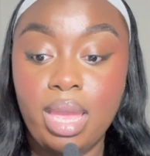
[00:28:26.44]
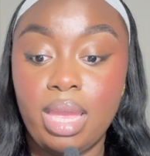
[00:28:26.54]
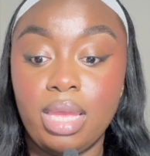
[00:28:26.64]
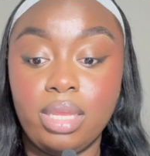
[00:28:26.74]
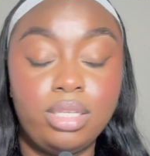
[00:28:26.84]

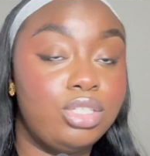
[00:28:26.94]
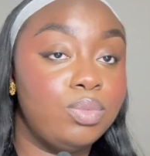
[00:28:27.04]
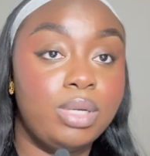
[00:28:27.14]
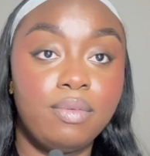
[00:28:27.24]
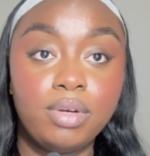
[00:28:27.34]
and you
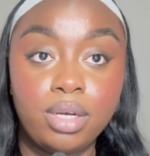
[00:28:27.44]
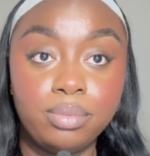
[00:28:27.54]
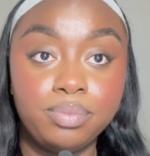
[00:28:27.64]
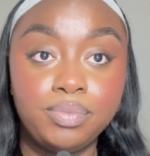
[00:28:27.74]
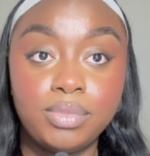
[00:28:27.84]
would never know.
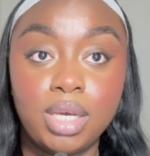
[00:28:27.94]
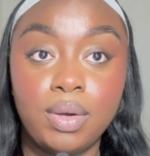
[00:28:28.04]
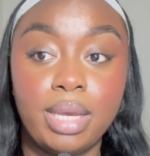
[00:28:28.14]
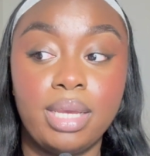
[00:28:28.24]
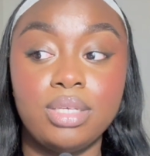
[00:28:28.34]

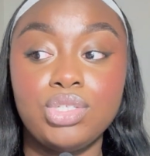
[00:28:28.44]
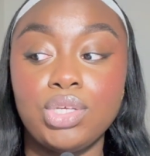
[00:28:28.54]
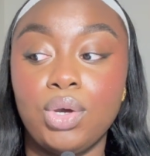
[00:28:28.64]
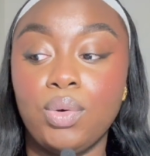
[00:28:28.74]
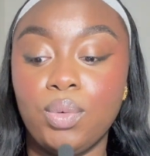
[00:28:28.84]
Okay,
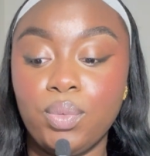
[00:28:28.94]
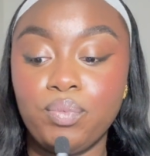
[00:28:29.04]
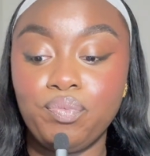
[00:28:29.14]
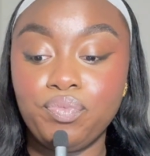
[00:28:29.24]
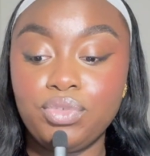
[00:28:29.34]

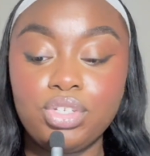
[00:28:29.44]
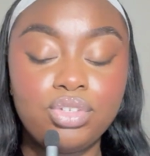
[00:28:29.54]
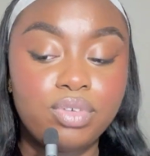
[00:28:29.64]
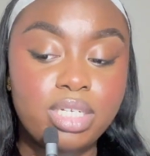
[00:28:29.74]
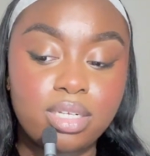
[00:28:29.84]
so
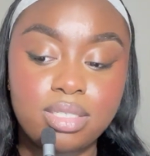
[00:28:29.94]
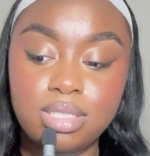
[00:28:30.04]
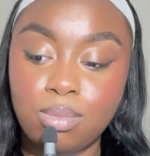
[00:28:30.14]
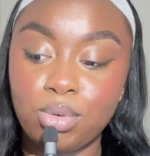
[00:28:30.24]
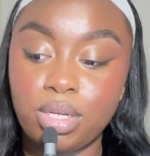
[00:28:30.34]
just reach out to
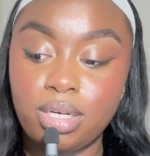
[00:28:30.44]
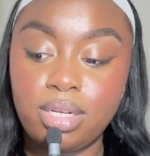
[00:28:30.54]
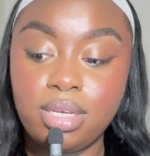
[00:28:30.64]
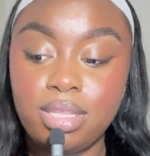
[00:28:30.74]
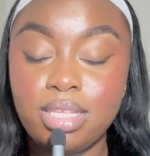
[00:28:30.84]
someone
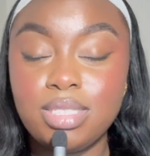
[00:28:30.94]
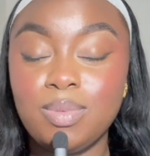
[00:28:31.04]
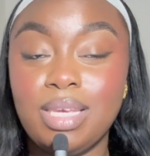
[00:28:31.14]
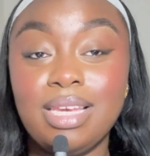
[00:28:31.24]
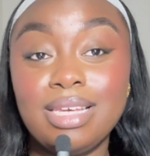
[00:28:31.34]
this
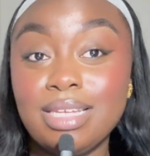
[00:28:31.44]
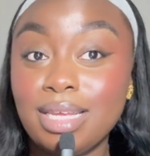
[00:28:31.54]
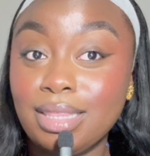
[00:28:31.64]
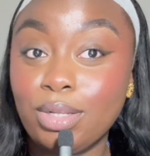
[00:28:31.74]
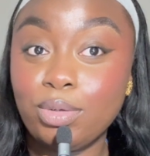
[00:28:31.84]
week.
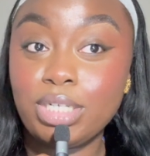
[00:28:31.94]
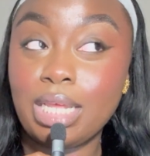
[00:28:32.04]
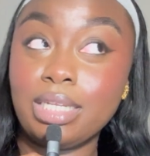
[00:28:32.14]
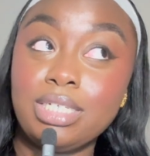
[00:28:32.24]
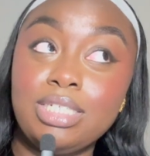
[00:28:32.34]
Little
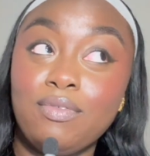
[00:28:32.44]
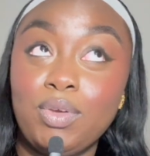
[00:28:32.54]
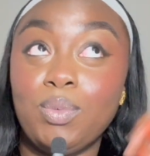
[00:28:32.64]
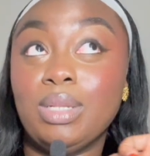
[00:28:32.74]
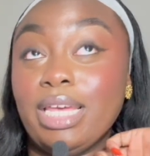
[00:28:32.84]
challenge if
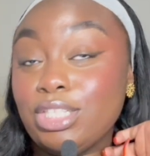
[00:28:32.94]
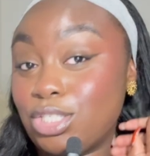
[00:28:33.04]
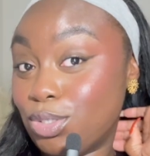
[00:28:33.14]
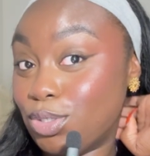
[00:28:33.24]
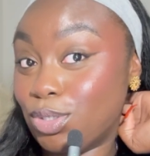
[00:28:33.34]
you would like
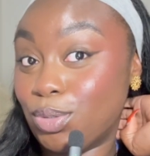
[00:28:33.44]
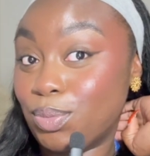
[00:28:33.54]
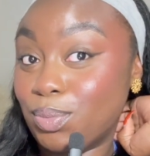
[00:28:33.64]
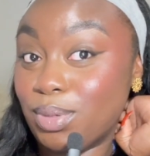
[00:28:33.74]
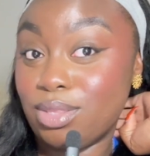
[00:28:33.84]
to
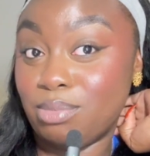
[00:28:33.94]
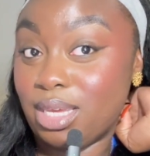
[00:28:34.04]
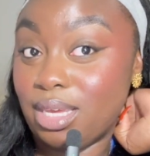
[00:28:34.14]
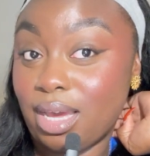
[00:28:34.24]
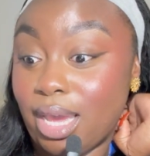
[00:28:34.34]
do with
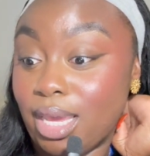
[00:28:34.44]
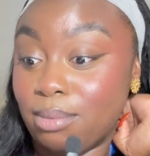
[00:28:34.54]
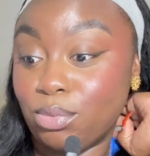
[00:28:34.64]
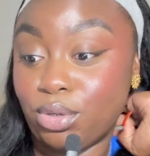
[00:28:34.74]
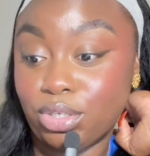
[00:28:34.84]
me. I
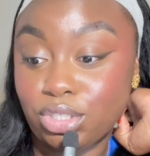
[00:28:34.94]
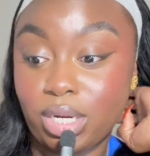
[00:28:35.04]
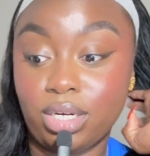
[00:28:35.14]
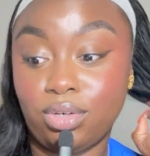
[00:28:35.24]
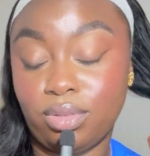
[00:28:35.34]
am going to
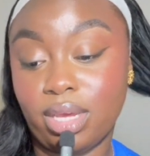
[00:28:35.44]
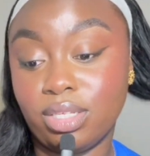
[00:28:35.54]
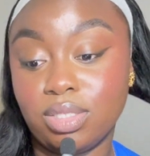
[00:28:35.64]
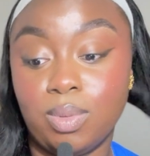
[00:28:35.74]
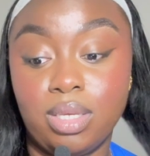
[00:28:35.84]
try to do that
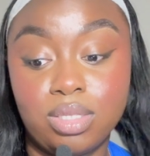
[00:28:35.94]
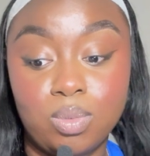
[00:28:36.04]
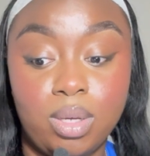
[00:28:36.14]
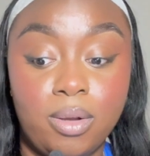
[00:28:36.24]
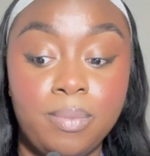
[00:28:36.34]
this week as
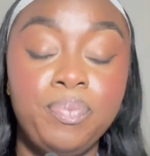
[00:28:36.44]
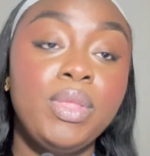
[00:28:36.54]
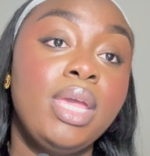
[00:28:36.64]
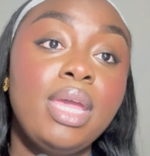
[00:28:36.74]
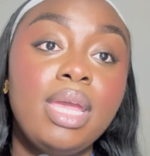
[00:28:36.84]
well.
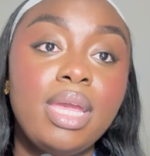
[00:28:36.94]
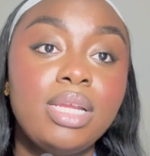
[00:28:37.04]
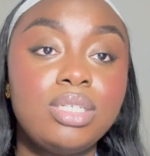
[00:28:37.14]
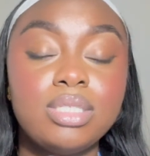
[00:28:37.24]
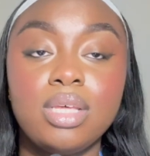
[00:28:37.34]

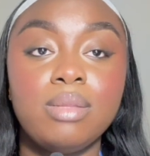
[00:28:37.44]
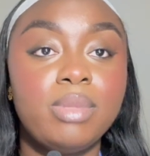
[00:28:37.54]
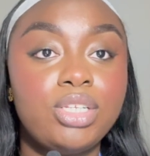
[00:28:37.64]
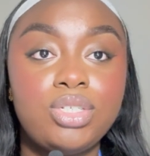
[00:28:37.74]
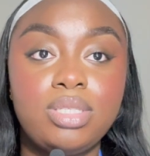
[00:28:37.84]
And just tell
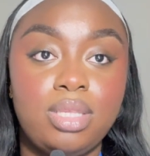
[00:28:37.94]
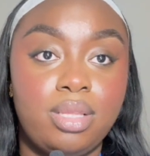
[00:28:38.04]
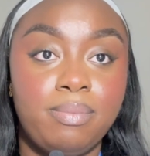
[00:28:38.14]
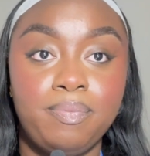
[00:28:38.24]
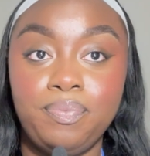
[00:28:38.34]
them that you see
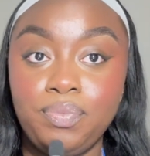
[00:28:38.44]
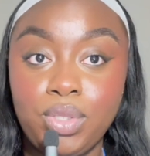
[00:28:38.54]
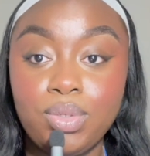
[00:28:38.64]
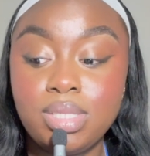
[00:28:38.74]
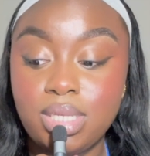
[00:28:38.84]
them.
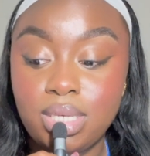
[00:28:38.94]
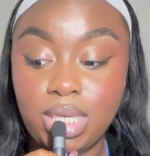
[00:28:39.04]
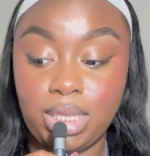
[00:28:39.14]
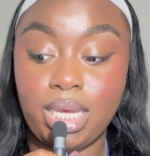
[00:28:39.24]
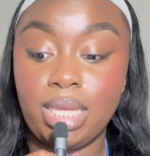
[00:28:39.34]
You
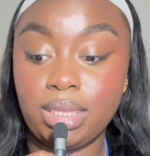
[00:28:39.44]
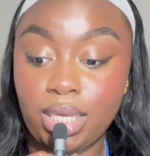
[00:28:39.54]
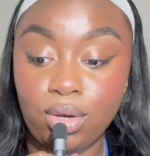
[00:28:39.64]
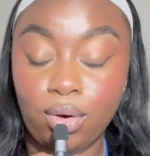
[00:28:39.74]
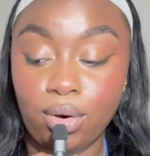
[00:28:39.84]
see that
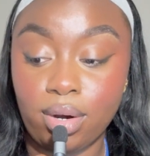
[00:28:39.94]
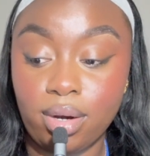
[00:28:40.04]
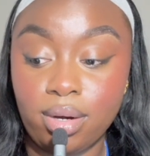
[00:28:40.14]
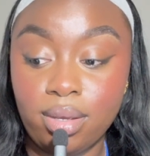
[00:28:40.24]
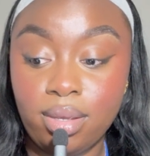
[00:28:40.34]
they
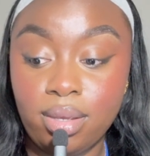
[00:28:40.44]
are